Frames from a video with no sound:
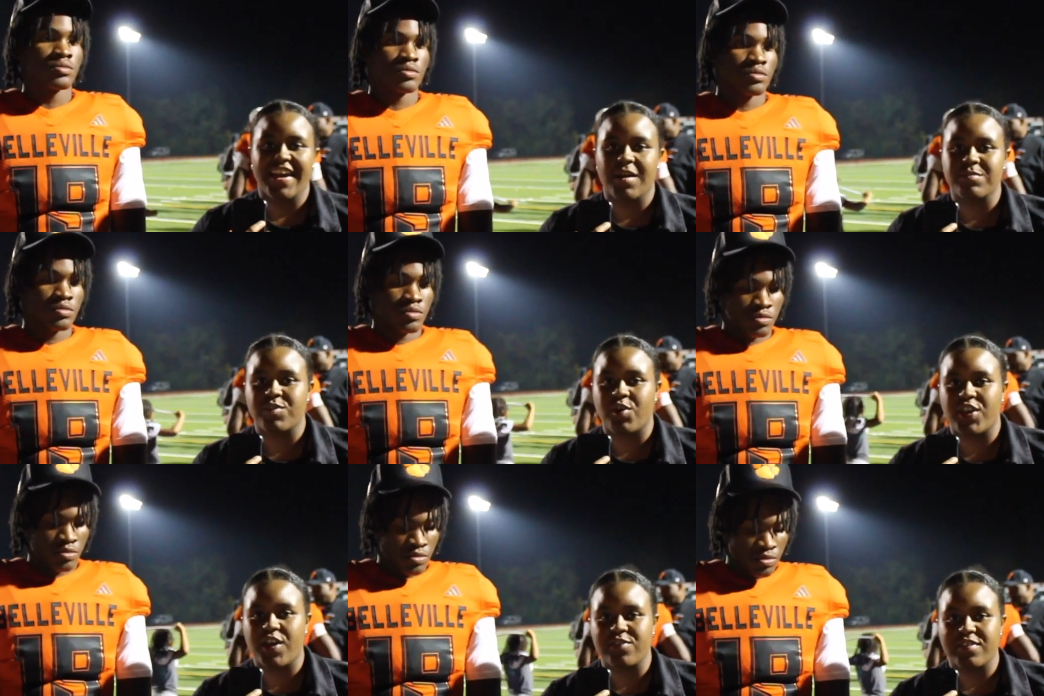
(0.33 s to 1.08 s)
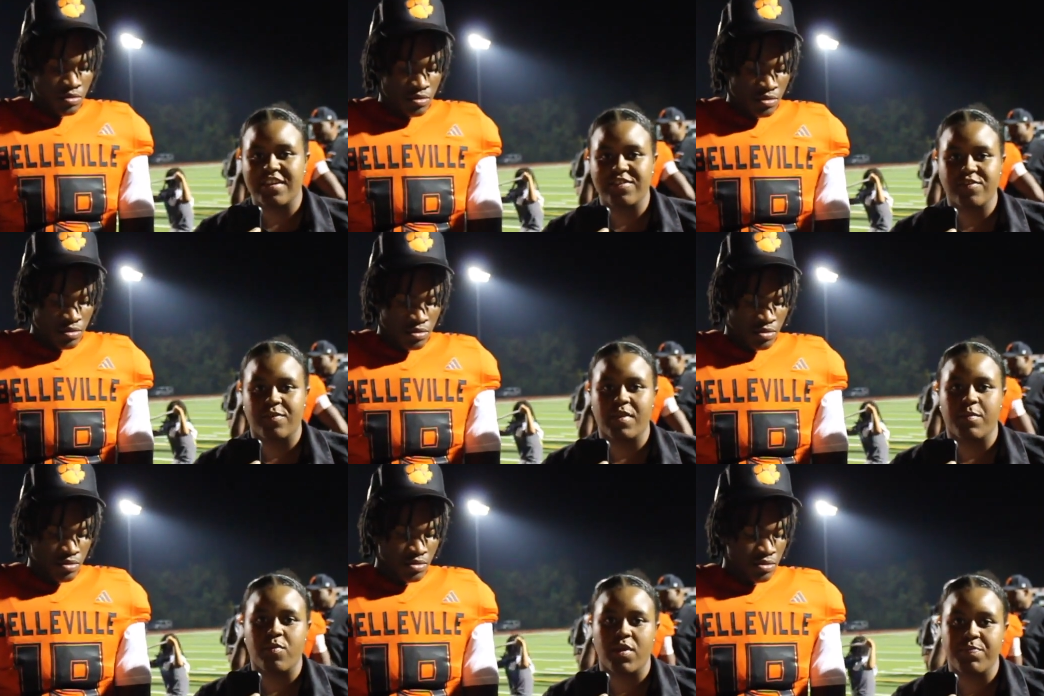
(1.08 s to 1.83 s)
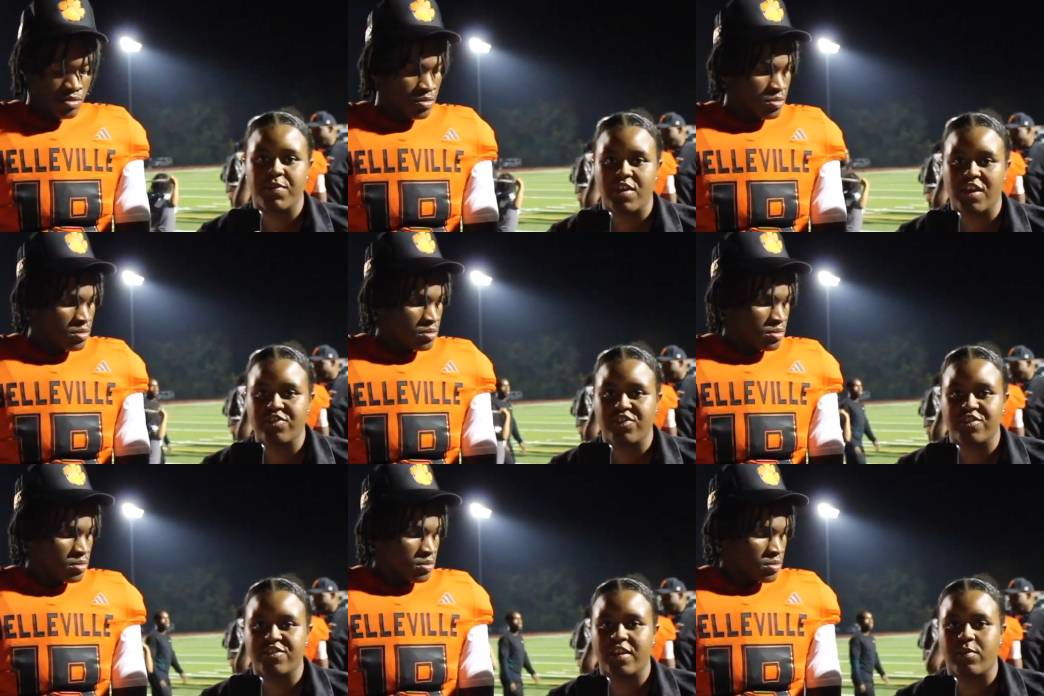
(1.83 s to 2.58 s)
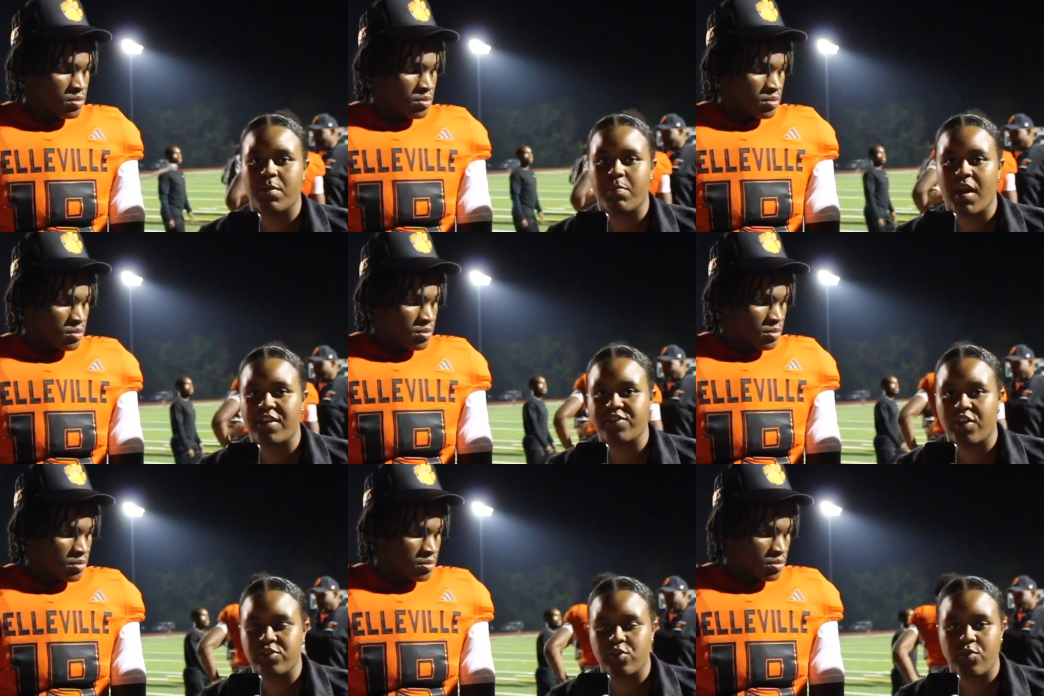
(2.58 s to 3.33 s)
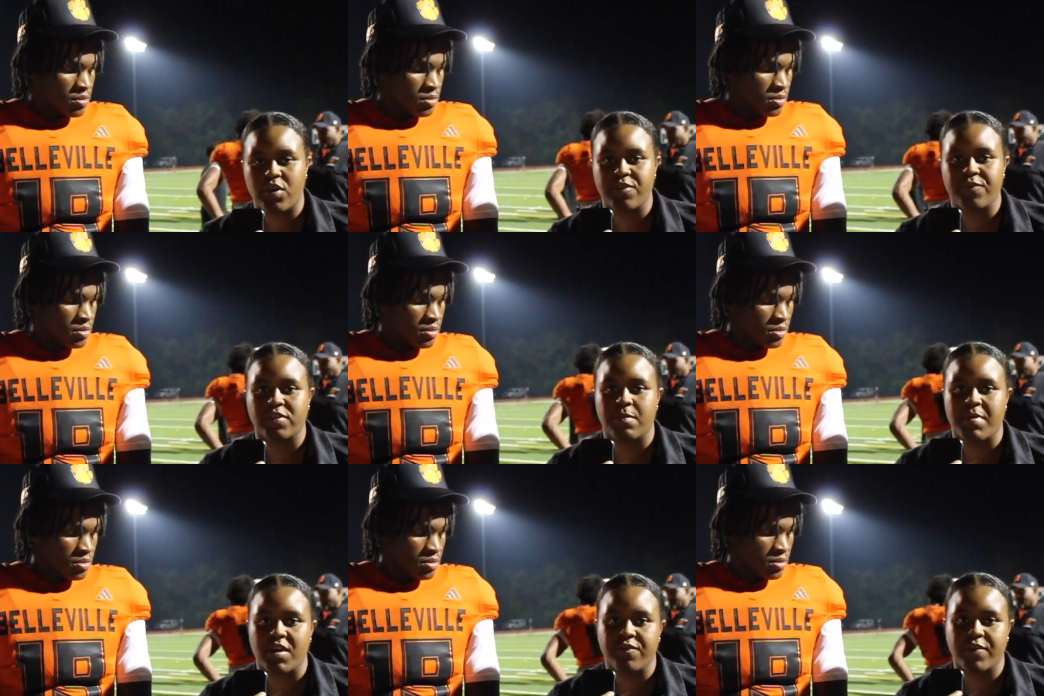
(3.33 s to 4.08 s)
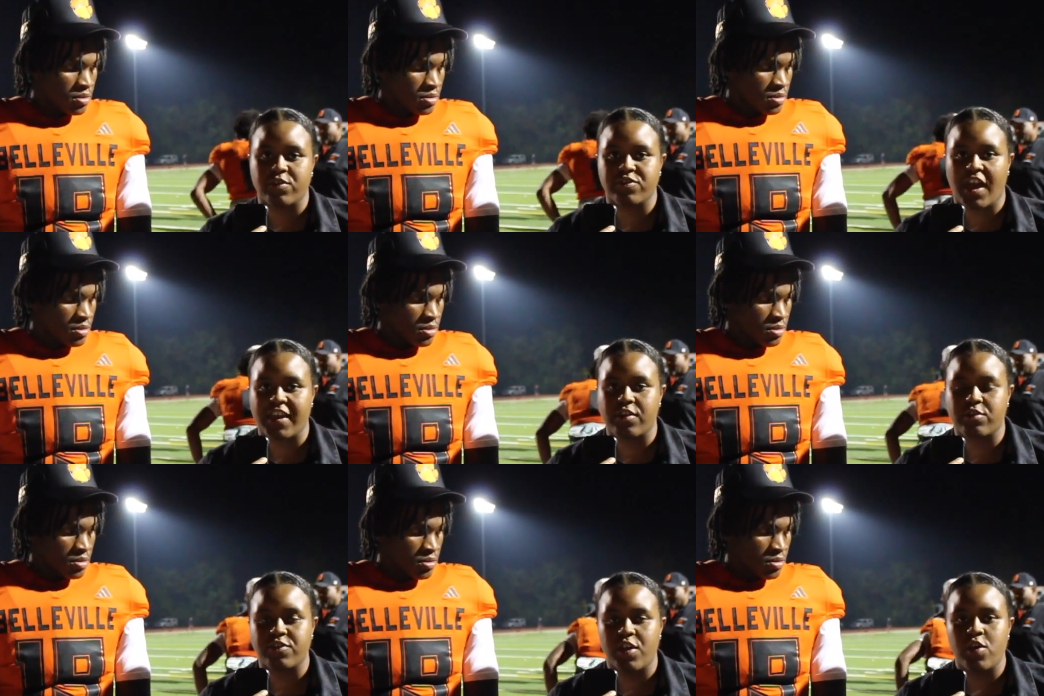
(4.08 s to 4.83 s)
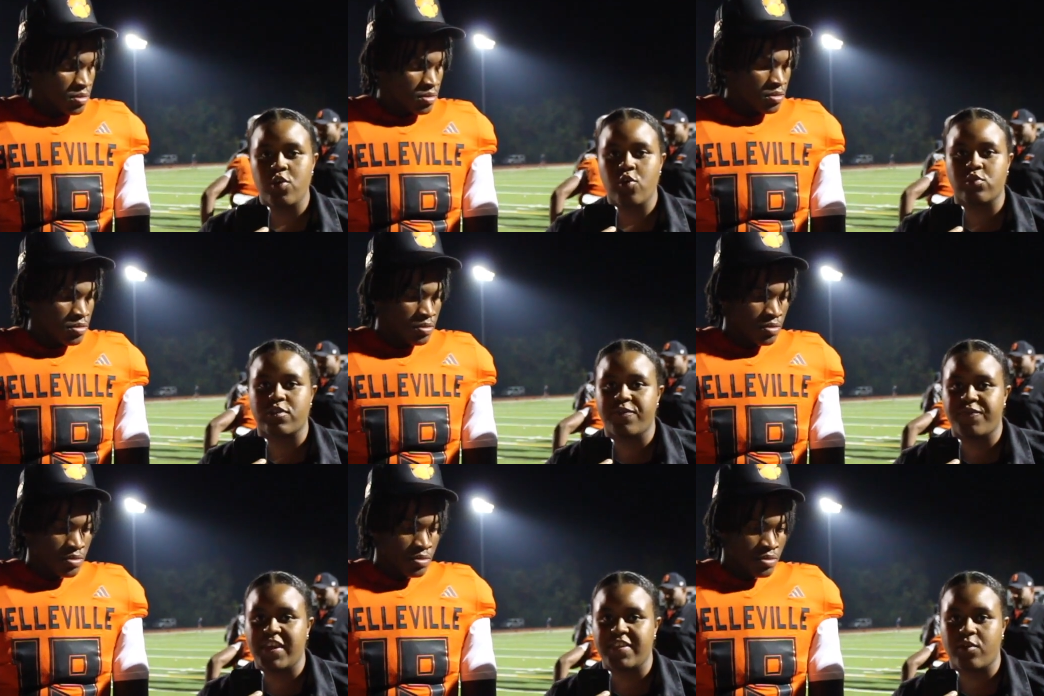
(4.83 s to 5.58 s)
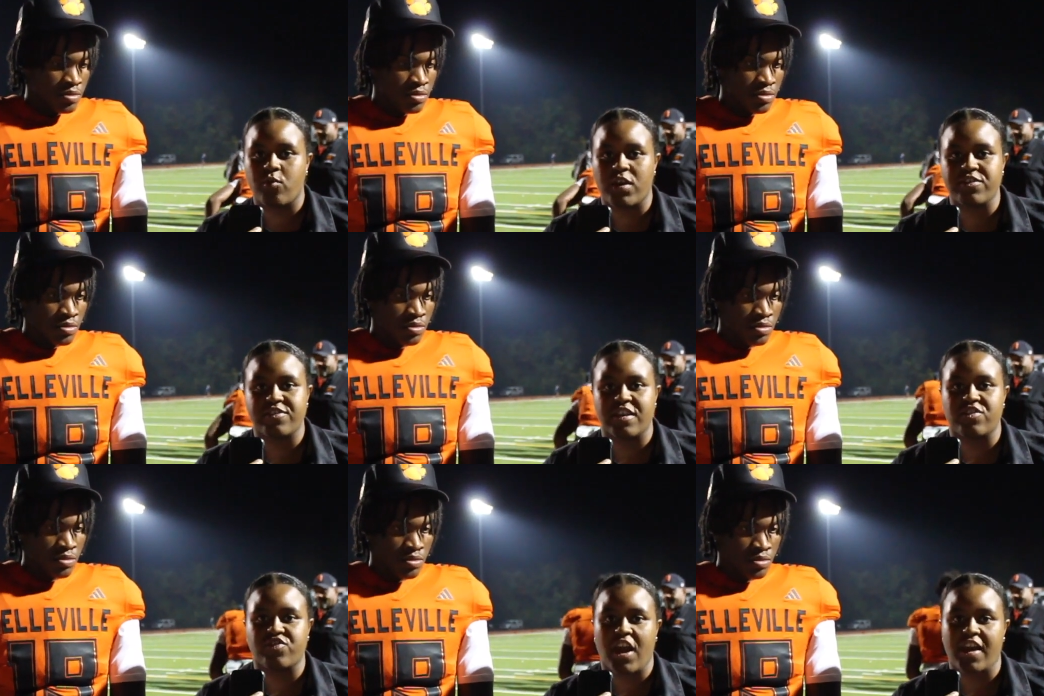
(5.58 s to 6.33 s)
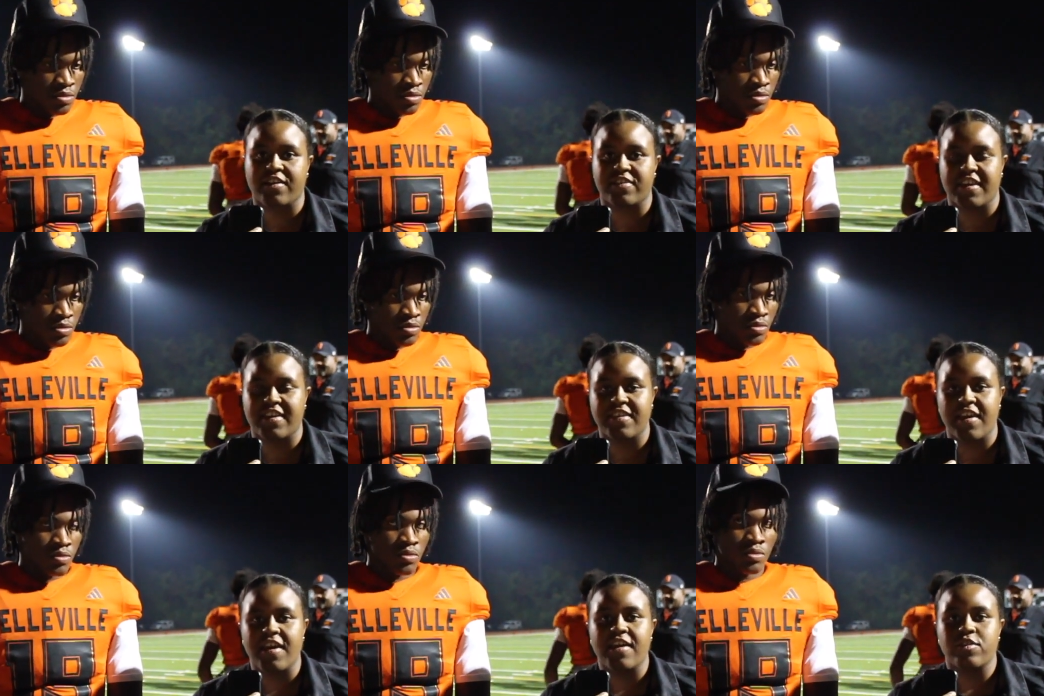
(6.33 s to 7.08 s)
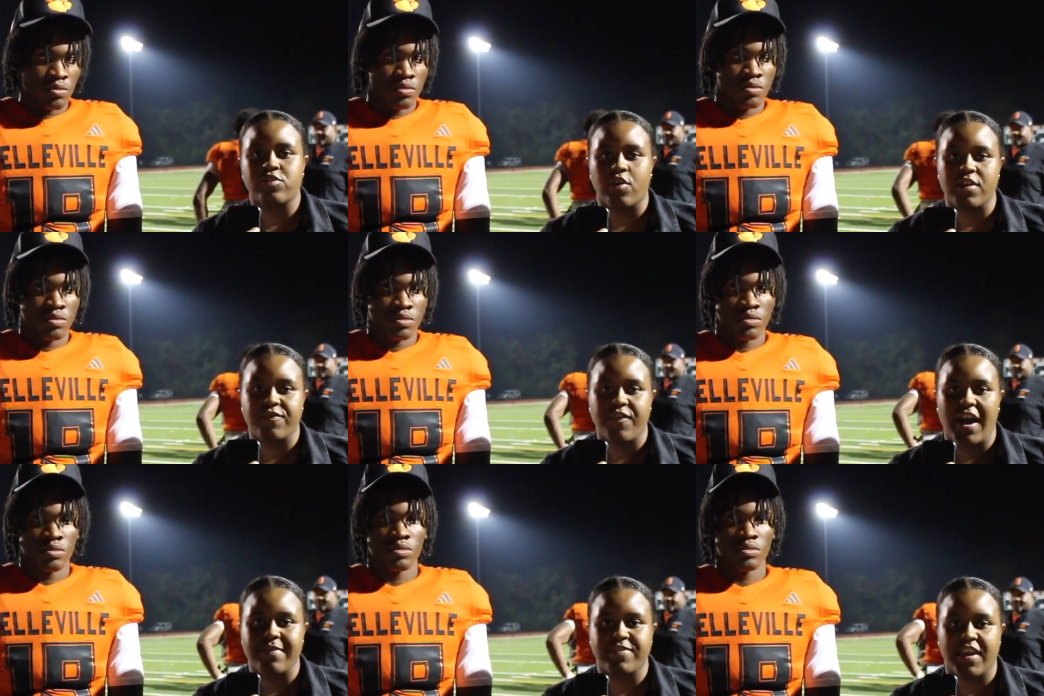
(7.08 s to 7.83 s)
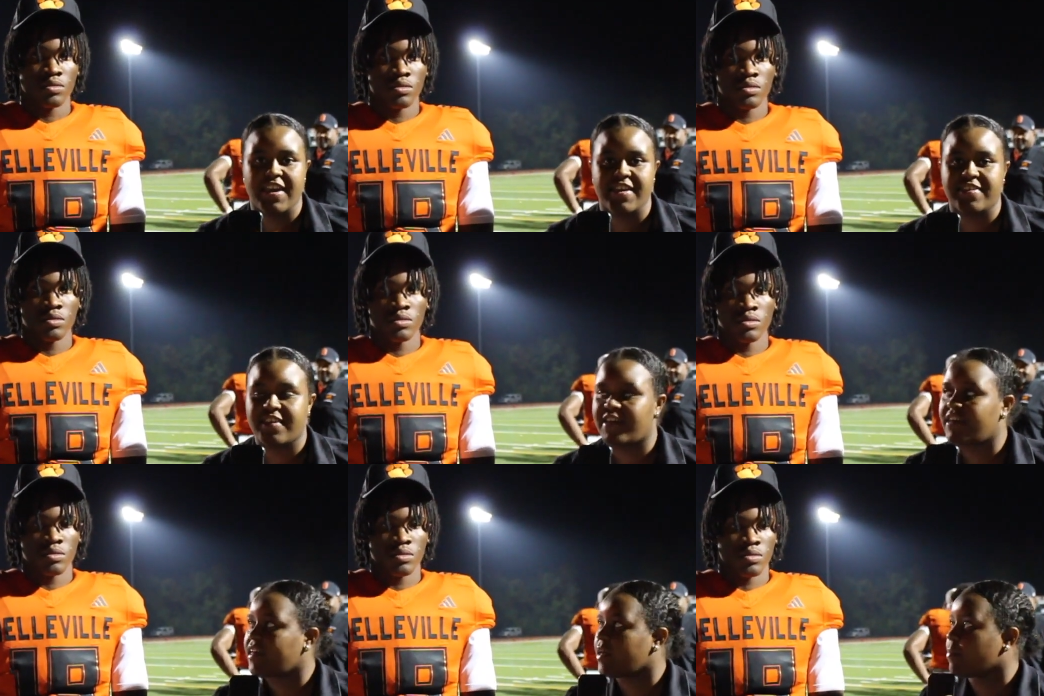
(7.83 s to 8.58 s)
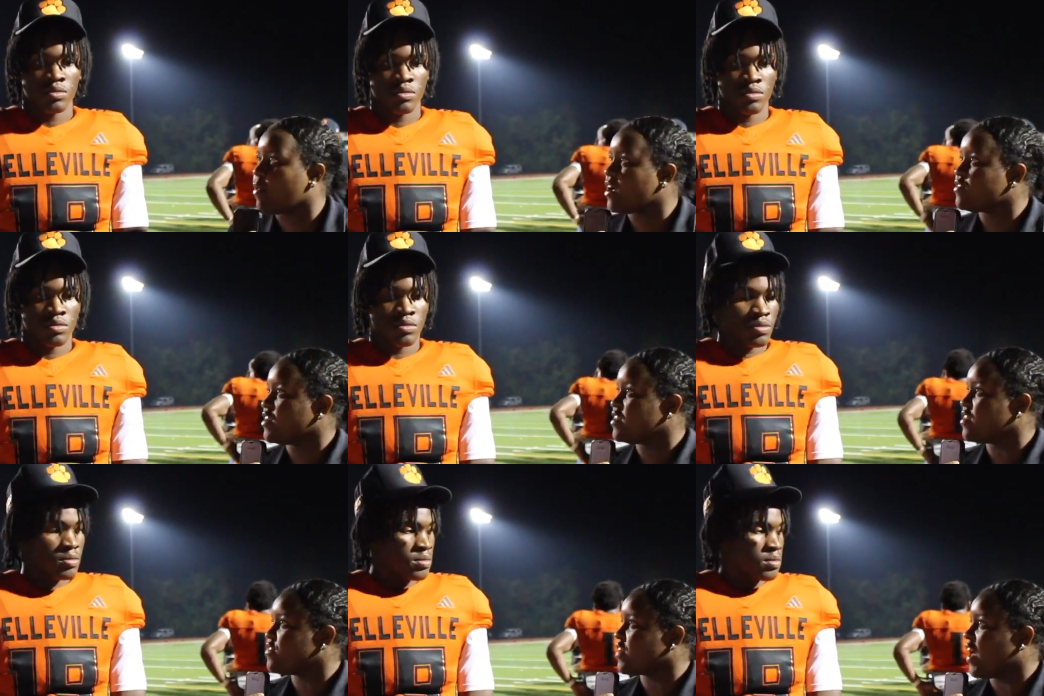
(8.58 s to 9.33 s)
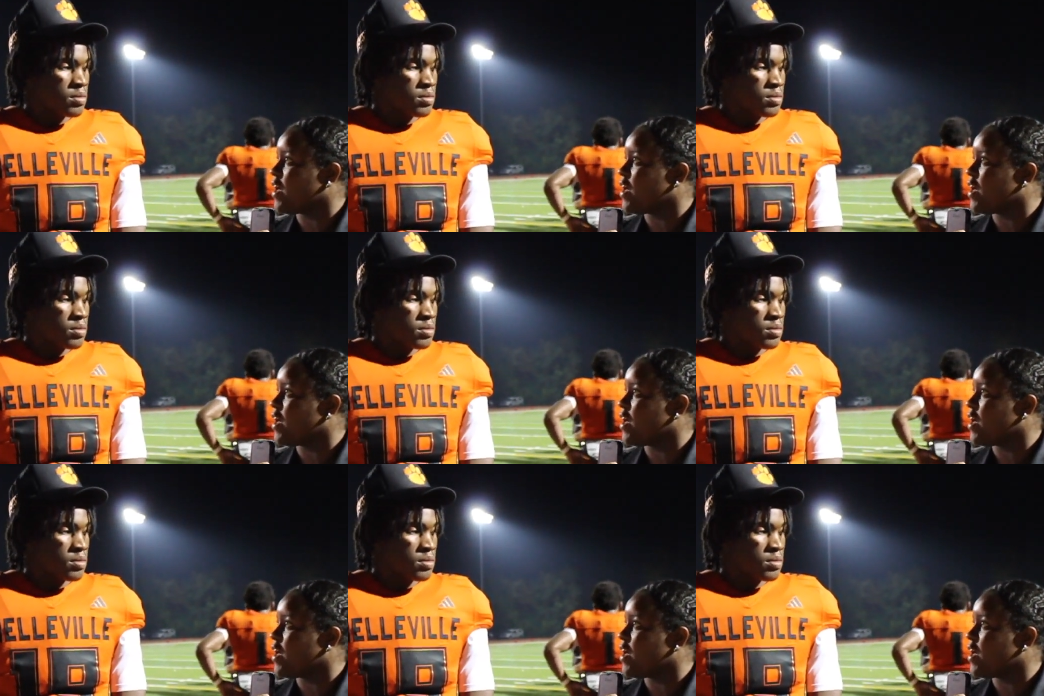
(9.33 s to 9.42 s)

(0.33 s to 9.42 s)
Speaker 1: Hi, I'm L'Oreal Nix from Number One Productions here with Bryce Underwood from the Belleville Tigers, who defeated Westland John Glenn 35 to 8. And Bryce, in this